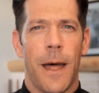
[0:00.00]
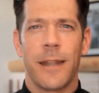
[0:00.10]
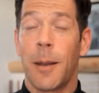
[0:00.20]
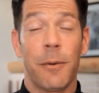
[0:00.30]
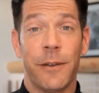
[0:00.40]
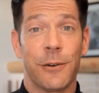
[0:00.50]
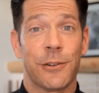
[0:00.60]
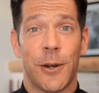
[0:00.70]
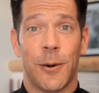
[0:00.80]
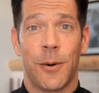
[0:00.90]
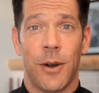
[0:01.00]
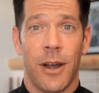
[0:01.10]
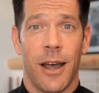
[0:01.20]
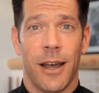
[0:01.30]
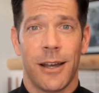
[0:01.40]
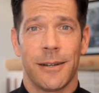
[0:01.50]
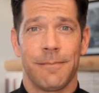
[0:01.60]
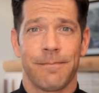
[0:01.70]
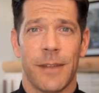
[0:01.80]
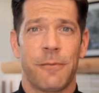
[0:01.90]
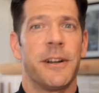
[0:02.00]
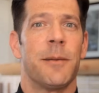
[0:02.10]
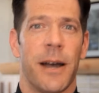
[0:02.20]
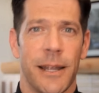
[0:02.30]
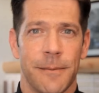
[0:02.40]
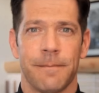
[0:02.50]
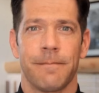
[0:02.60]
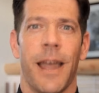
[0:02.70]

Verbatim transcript: A number of years ago, a friend of mine